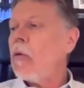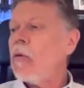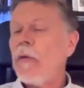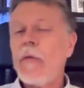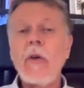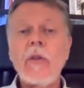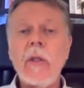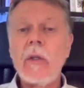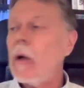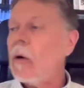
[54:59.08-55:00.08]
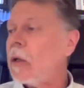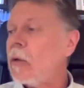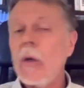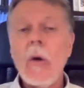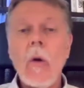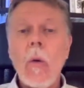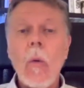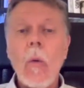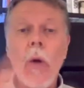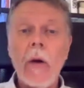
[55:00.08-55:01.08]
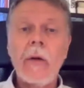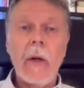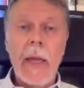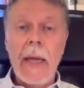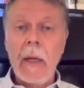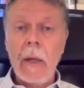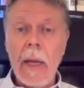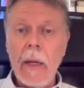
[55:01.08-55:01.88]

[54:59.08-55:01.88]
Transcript: the first thing to note is we are a